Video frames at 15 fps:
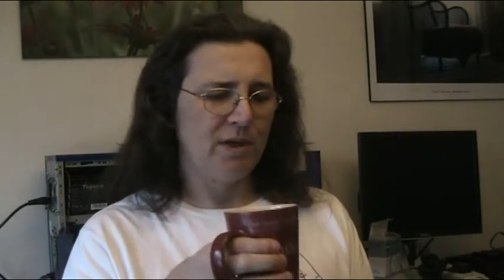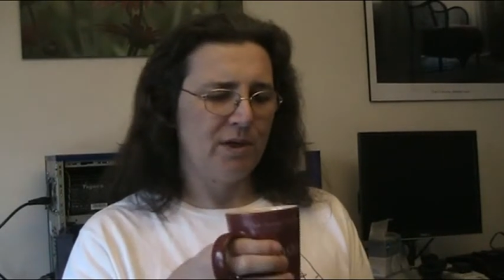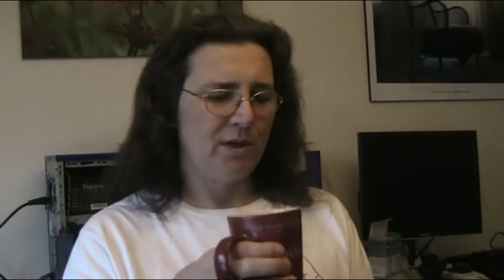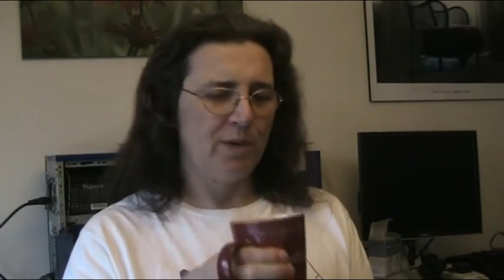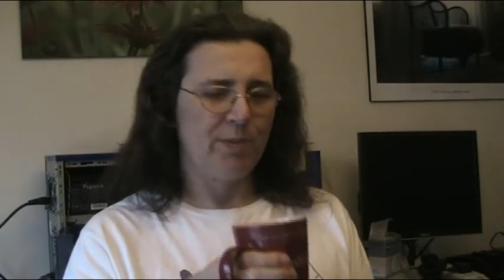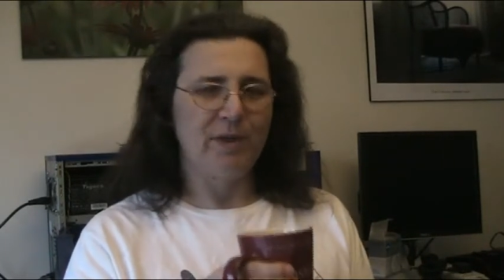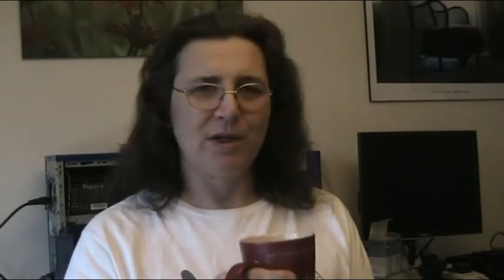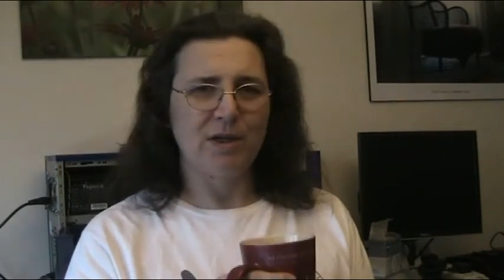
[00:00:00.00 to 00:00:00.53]

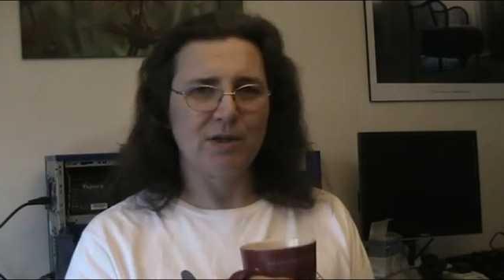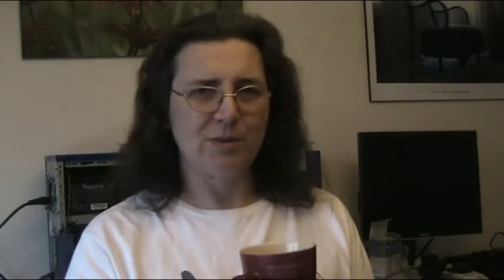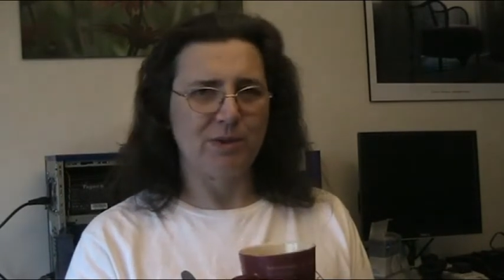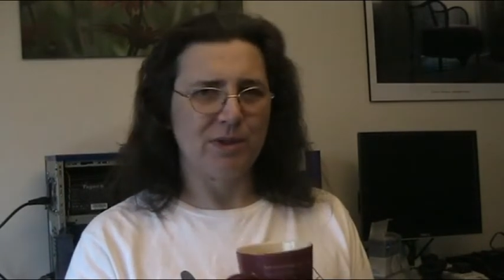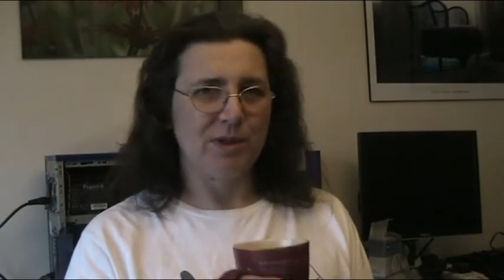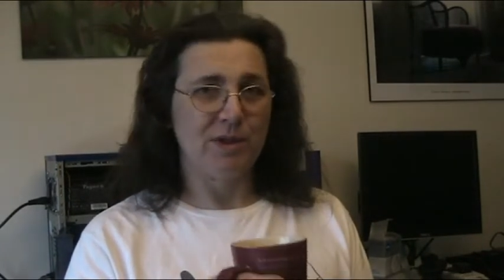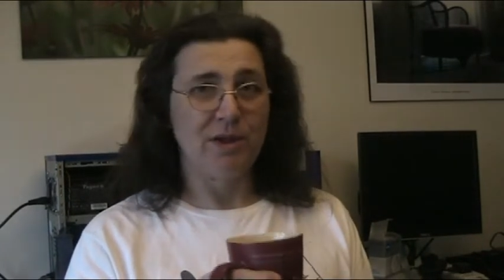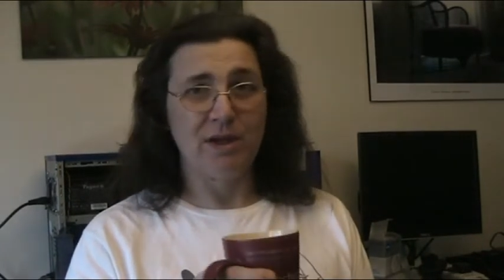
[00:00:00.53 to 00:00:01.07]
Your
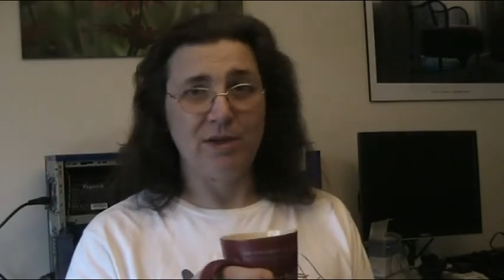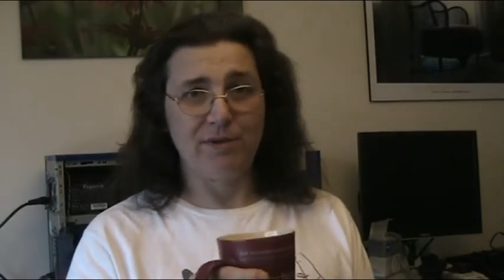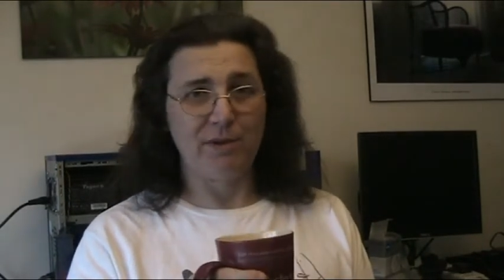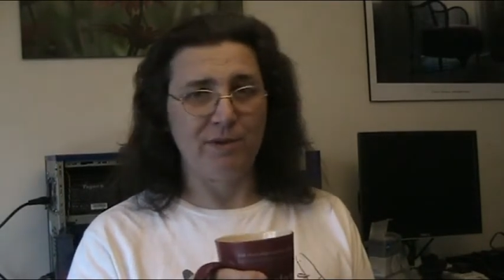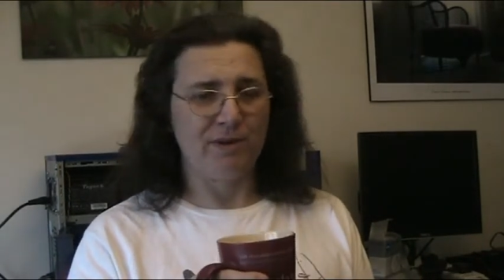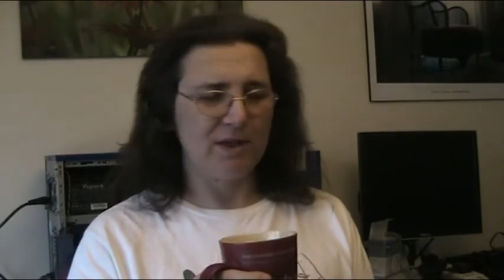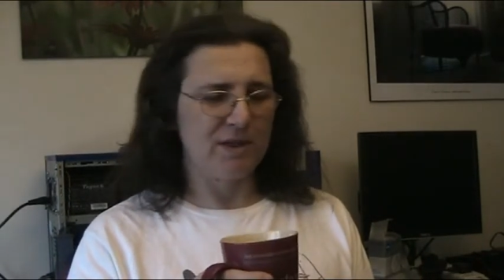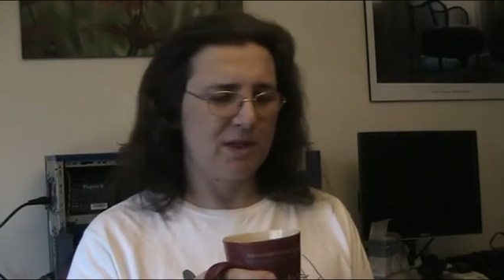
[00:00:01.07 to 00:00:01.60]
passwords, if
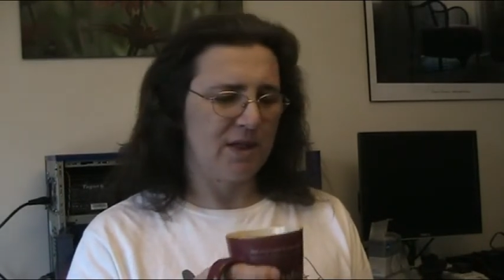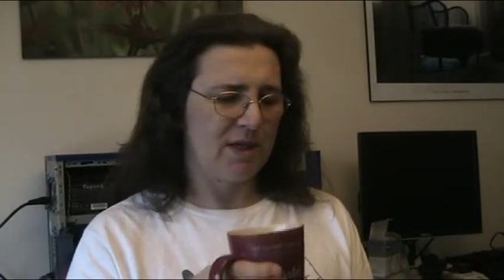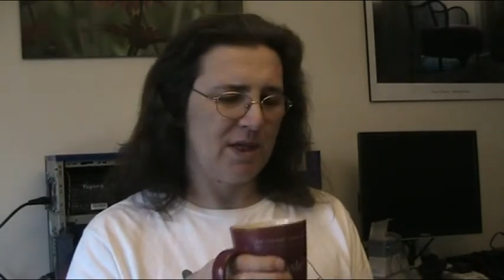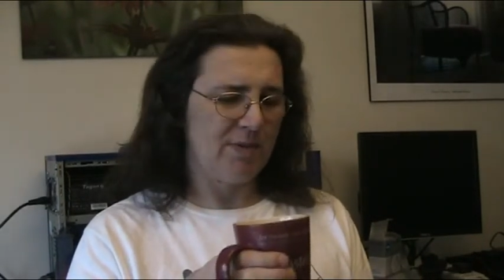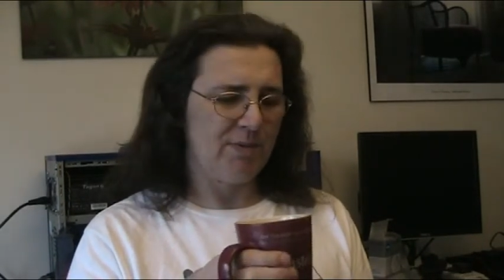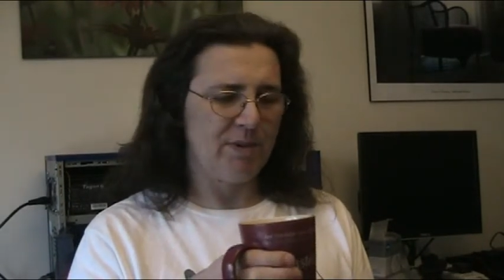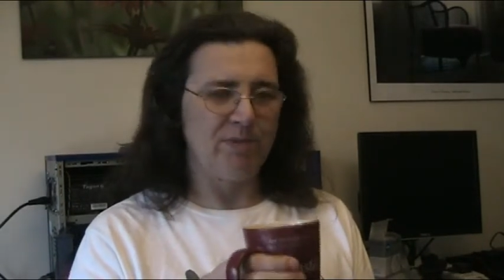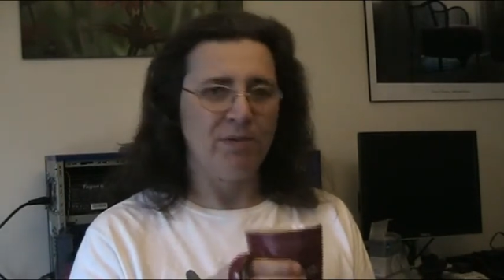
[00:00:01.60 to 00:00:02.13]
you've asked it to
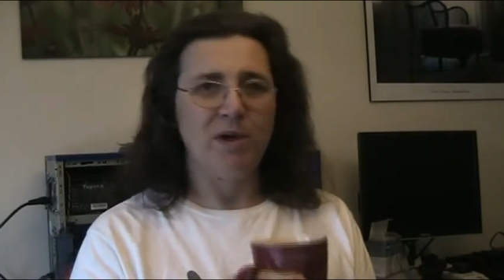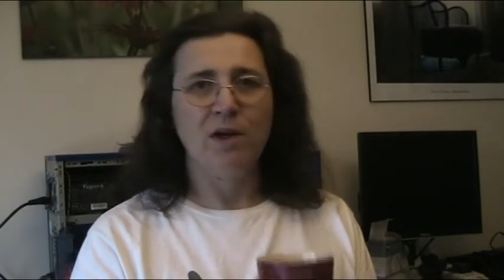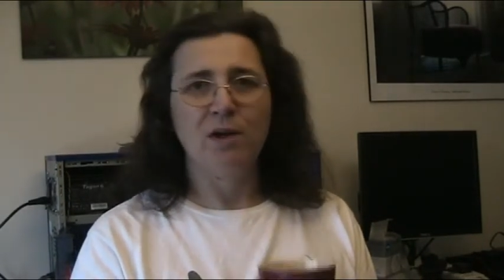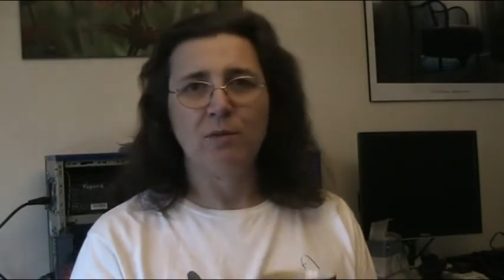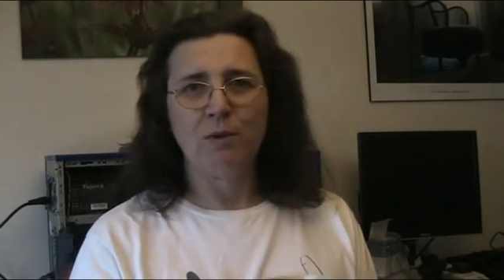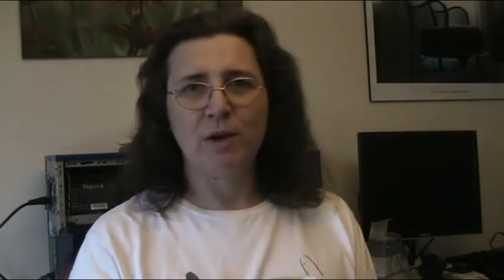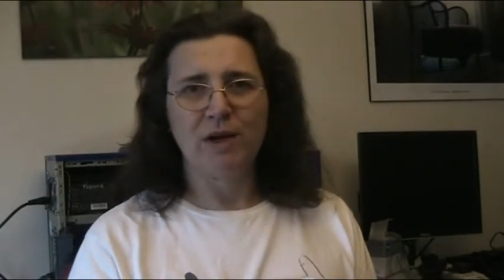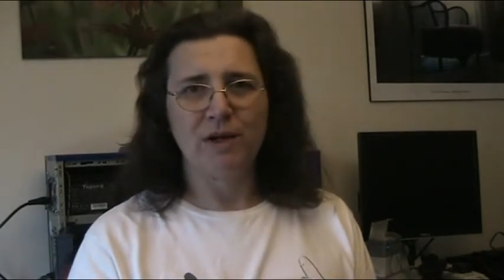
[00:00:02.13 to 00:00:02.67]
keep them,
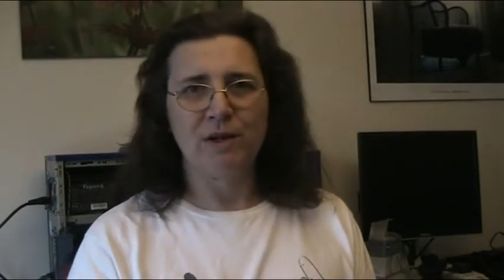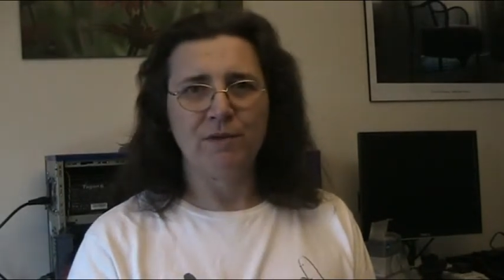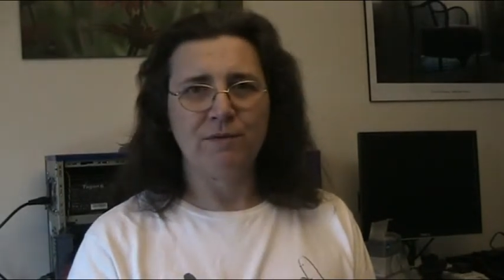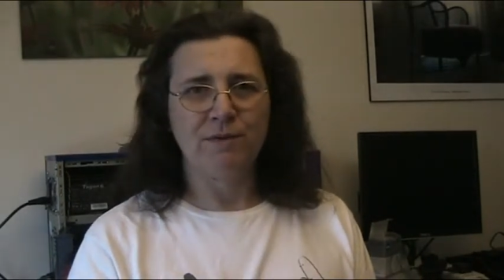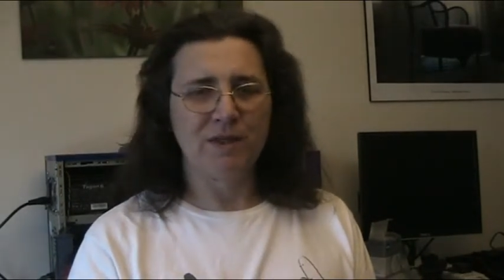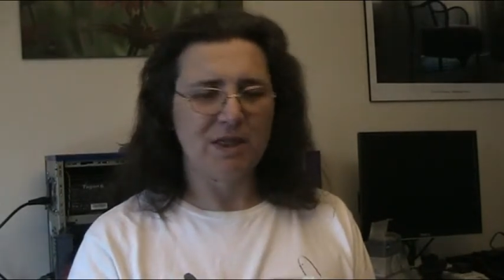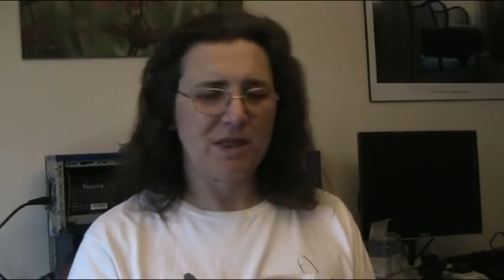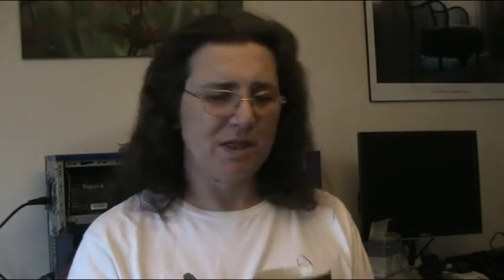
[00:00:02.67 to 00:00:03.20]
where you've
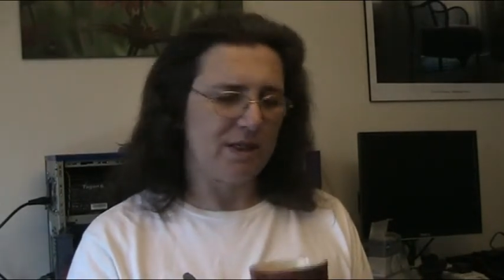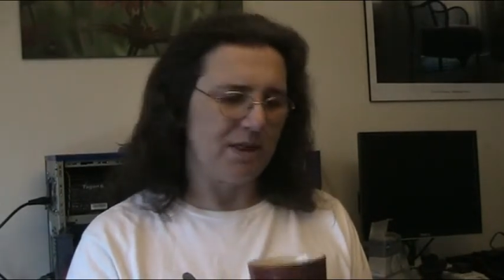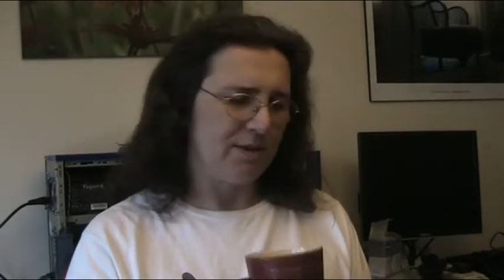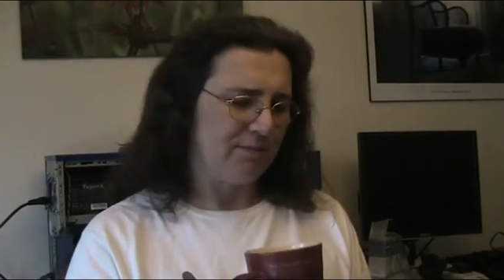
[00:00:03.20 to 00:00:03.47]
visited.